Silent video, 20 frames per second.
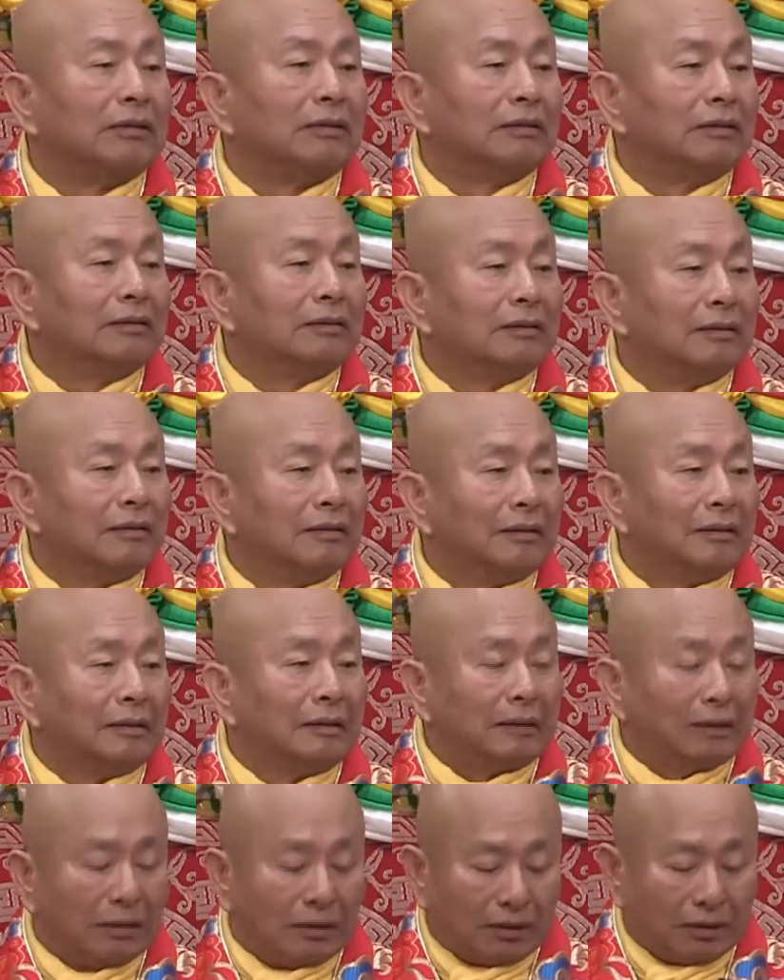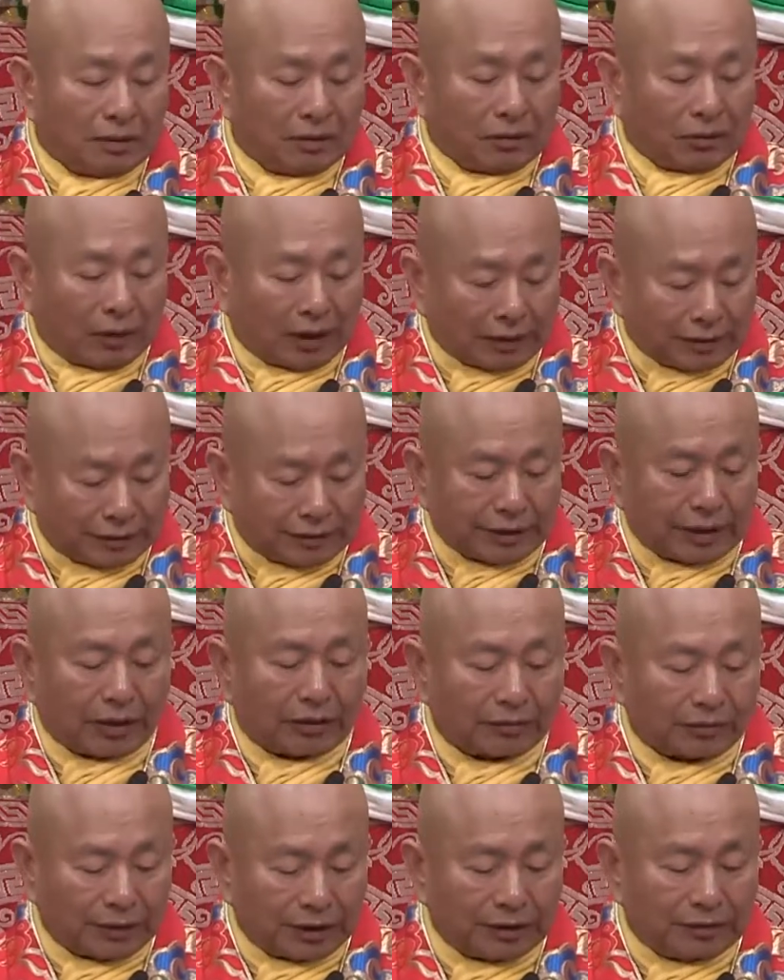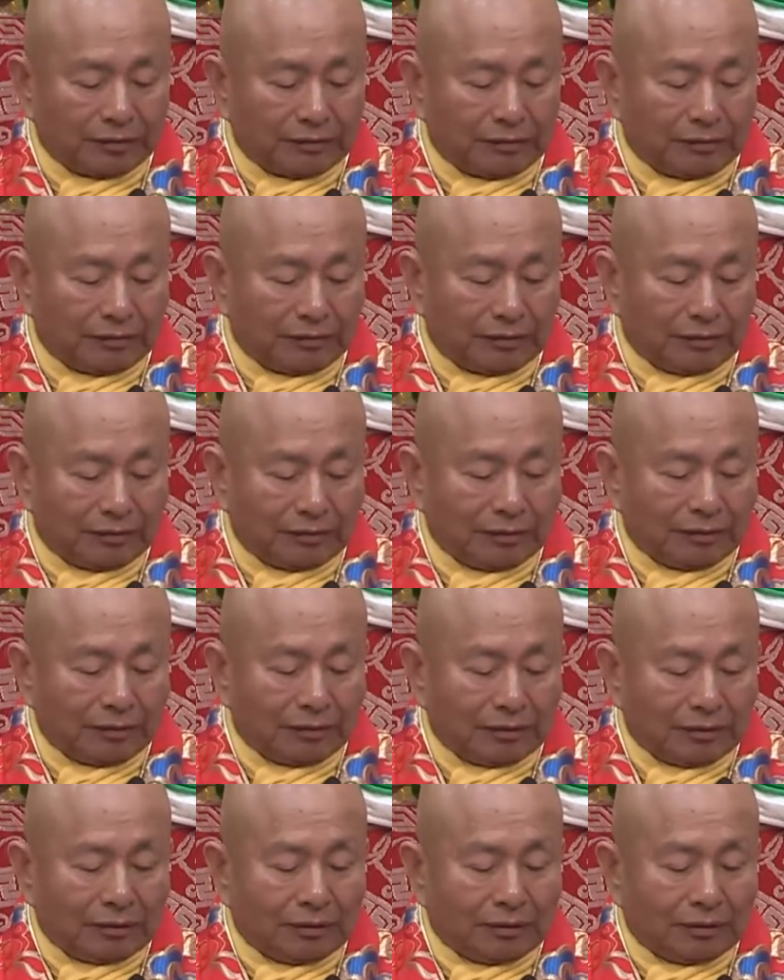The teacher asked, also joke about Xiaoming.